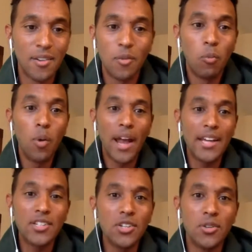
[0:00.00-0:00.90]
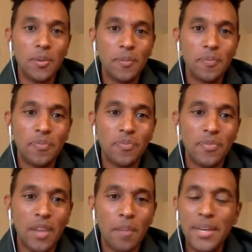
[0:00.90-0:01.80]
what would I do?
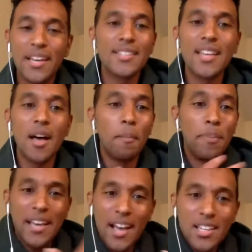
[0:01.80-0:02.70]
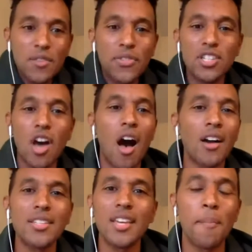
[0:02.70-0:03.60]
Because of the
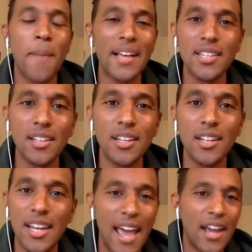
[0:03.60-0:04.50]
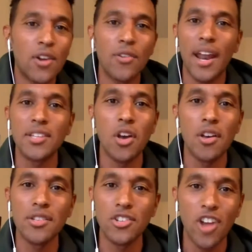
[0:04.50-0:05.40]
toxic masculinity and anger that I
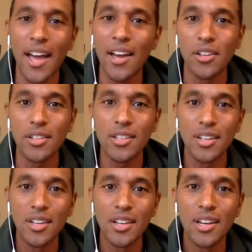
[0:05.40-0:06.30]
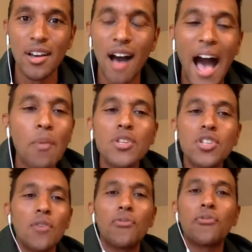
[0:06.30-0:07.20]
saw as a child, I
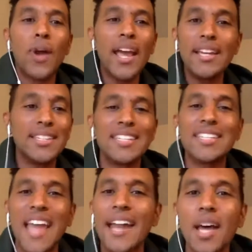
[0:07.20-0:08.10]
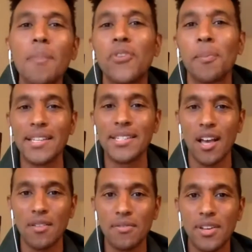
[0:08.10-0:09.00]
was afraid to stand up for
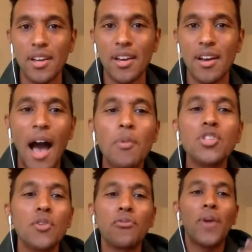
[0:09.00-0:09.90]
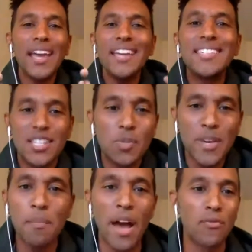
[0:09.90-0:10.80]
myself. I was afraid to
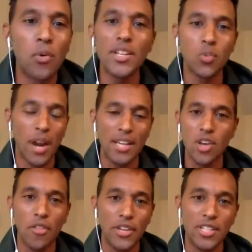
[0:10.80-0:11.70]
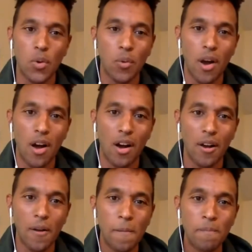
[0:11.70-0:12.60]
speak my voice when I saw things that were
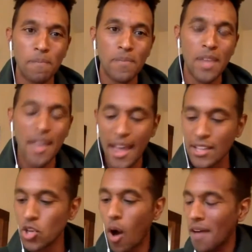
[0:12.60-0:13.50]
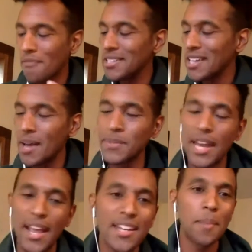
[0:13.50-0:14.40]
wrong. And so oftentimes
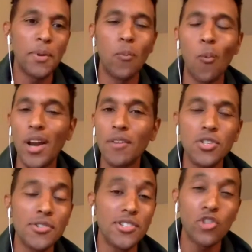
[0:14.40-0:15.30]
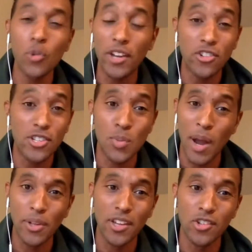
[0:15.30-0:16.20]
I'd end in one of two situations in
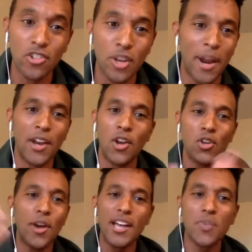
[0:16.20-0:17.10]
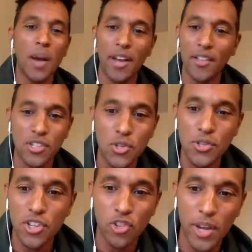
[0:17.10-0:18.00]
my relationship. And I know you guys probably got the two
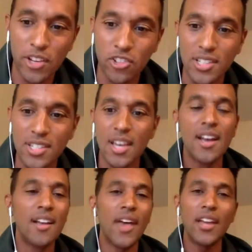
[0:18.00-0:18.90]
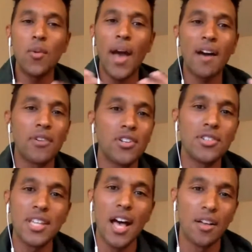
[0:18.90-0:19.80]
situations that you have on
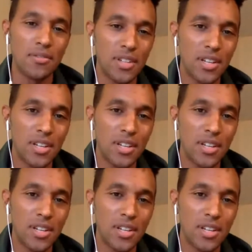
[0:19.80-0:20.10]
yourself,